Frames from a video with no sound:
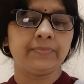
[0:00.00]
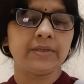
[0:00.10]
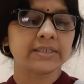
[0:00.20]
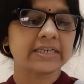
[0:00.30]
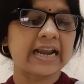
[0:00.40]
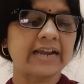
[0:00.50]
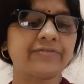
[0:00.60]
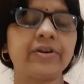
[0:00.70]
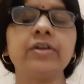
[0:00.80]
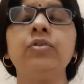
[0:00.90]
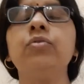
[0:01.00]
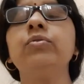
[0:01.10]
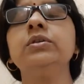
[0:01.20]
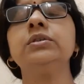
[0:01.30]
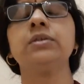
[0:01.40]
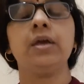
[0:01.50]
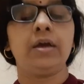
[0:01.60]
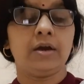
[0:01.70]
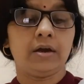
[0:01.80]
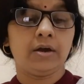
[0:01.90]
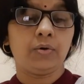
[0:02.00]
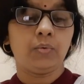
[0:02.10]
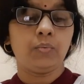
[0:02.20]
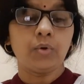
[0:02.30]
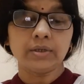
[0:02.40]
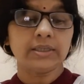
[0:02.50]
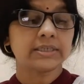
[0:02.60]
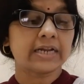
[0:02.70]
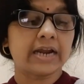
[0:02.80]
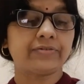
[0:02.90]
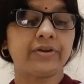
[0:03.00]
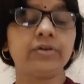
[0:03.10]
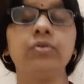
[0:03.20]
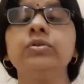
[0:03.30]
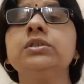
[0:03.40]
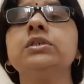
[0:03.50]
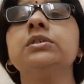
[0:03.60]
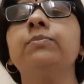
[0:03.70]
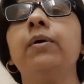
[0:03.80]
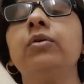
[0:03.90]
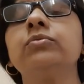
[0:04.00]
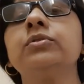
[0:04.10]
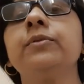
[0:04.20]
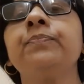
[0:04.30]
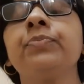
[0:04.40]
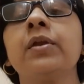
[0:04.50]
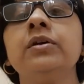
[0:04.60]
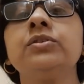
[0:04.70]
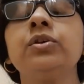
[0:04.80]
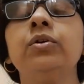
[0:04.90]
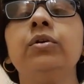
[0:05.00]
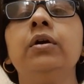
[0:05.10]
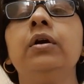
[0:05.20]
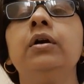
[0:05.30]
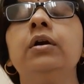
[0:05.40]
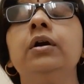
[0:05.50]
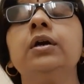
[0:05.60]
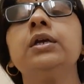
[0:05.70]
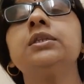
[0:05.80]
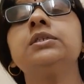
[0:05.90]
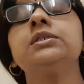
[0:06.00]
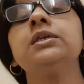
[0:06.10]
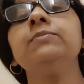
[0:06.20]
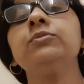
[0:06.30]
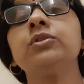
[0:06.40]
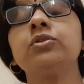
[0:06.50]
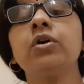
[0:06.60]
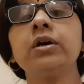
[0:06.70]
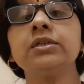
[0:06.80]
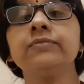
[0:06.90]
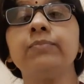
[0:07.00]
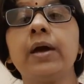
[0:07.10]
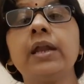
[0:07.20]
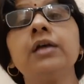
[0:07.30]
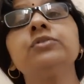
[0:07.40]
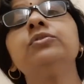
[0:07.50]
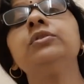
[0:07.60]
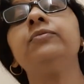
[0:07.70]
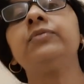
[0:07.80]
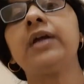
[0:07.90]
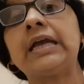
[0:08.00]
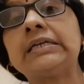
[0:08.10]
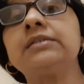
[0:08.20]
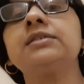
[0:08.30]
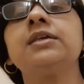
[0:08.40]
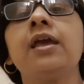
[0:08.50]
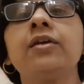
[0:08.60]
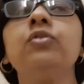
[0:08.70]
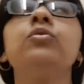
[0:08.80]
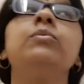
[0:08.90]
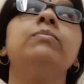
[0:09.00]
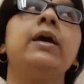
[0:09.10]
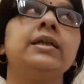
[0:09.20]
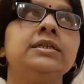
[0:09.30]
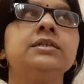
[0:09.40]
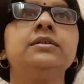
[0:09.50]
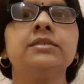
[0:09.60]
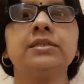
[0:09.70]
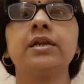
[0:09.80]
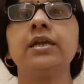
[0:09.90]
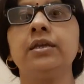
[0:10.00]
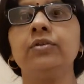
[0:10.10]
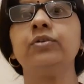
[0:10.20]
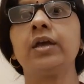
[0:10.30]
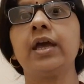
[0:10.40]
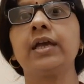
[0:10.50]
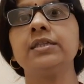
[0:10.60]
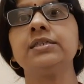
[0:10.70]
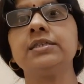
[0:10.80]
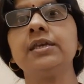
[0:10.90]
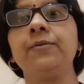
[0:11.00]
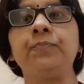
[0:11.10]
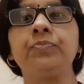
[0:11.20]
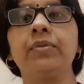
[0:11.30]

this clattering noise, what this clattering noise is about. So it seemed to the talkative man as though the tiger is saying, oh, my dinner is ready, okay, I can see